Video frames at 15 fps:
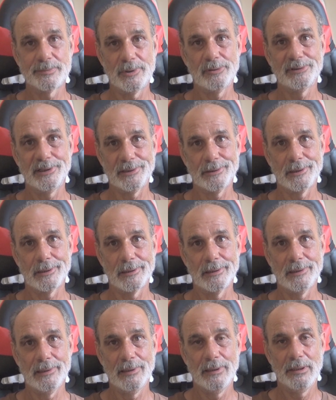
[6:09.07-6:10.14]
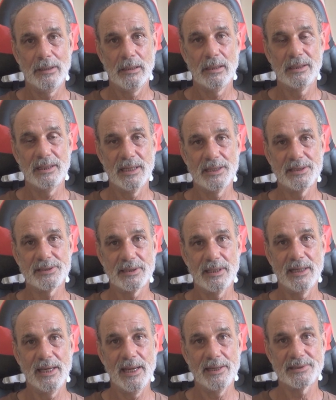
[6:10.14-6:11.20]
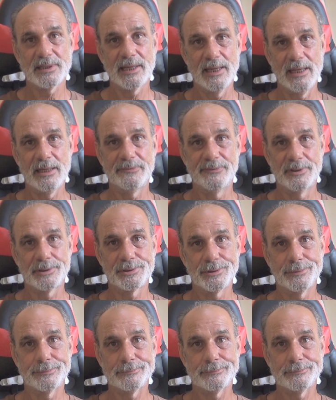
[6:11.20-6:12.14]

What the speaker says: multi-cooker. Yes, it has a cake function.